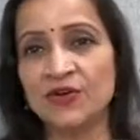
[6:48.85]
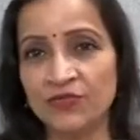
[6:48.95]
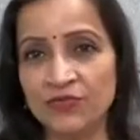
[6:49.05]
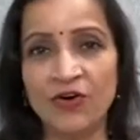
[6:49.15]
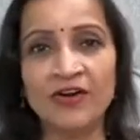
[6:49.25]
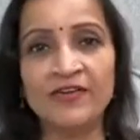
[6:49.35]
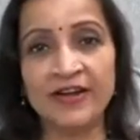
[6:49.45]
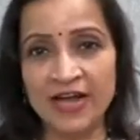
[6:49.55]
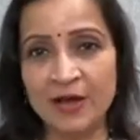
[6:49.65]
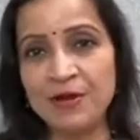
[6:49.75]
for
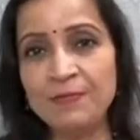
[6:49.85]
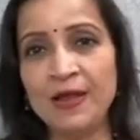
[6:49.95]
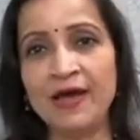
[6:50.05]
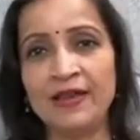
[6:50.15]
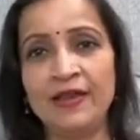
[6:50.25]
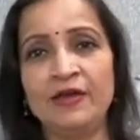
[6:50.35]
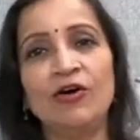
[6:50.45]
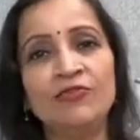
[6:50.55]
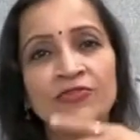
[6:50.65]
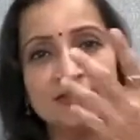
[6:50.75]
retirement planning
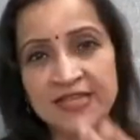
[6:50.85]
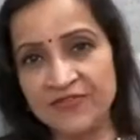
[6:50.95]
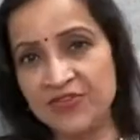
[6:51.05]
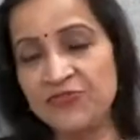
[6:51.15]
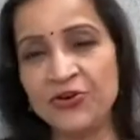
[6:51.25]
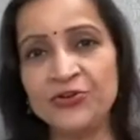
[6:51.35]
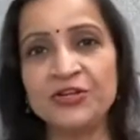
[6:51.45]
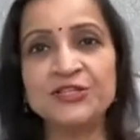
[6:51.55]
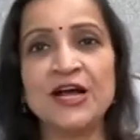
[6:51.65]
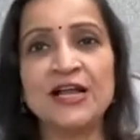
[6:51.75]
or for saving for
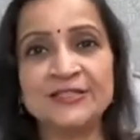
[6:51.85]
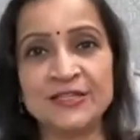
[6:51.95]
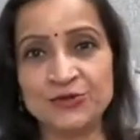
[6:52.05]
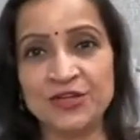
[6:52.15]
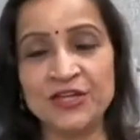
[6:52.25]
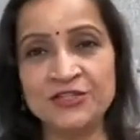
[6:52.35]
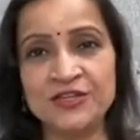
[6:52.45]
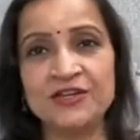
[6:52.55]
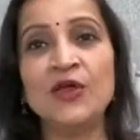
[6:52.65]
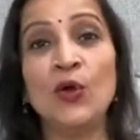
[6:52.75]
your child's
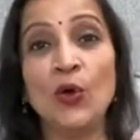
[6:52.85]
education,